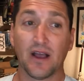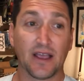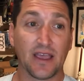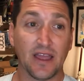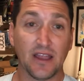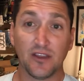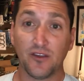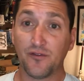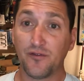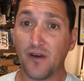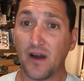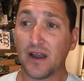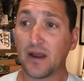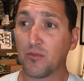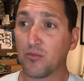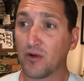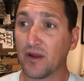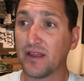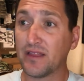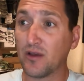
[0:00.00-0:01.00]
again, you
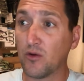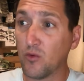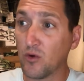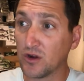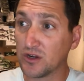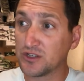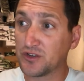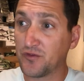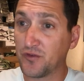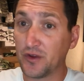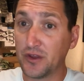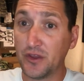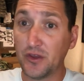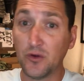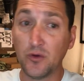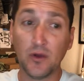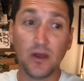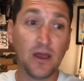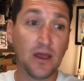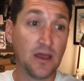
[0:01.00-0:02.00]
find a brand that works for
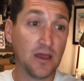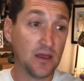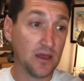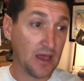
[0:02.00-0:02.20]
you,